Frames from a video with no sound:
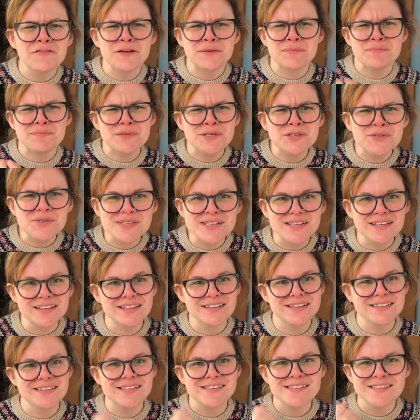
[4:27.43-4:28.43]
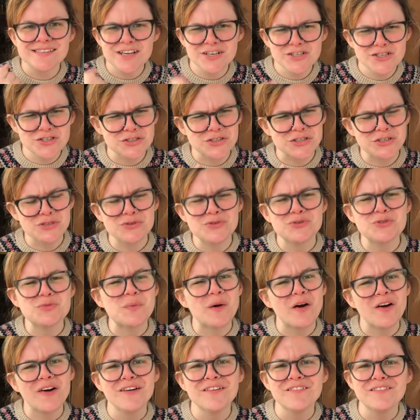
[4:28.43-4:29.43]
and music is such a huge
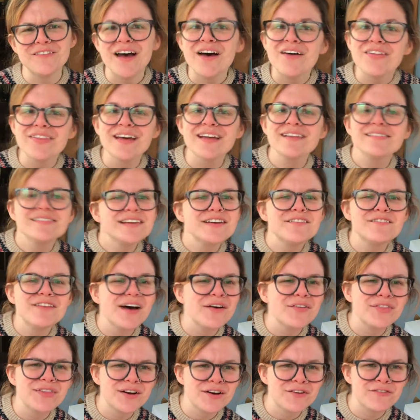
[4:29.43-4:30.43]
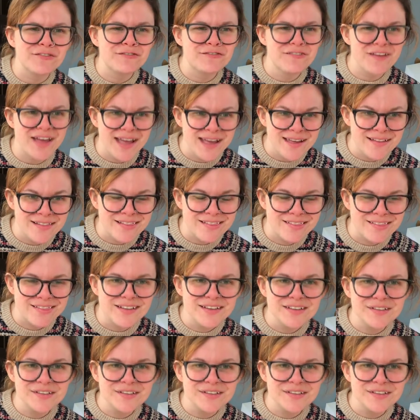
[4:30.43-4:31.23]
part of how they live out their faith.